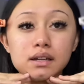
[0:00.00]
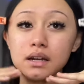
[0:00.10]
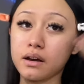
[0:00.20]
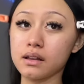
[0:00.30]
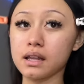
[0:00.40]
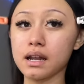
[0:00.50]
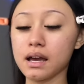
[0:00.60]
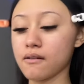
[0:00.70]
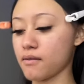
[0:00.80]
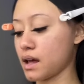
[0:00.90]
Now that I
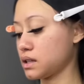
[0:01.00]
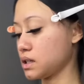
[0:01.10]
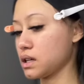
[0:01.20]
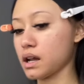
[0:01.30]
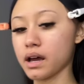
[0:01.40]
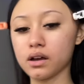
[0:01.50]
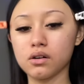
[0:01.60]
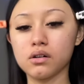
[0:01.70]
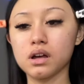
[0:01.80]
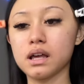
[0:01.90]
have that done, I
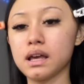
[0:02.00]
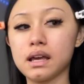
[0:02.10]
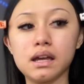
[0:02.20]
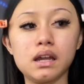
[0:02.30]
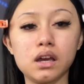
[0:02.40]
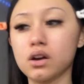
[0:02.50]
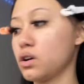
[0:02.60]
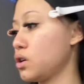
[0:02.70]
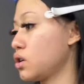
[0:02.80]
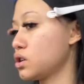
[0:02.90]
go ahead and
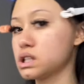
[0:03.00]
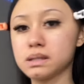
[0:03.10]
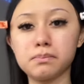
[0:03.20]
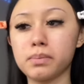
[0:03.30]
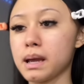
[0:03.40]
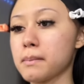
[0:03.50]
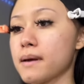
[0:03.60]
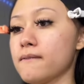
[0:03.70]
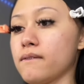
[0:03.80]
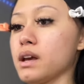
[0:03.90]
spray
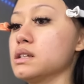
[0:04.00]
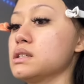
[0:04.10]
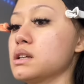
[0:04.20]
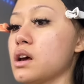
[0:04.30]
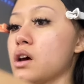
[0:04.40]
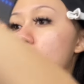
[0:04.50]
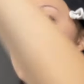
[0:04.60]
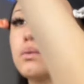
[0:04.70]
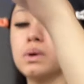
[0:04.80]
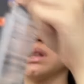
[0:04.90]
my face
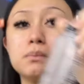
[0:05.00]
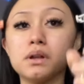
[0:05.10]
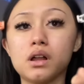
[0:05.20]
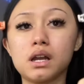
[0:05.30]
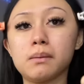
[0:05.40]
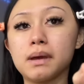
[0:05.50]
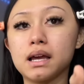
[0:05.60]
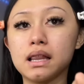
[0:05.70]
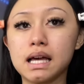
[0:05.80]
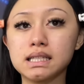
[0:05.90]
with the Milani Make
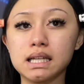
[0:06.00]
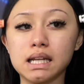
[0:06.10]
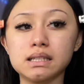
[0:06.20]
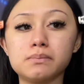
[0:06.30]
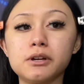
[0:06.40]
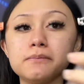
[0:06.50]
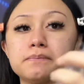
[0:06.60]
It Last setting spray.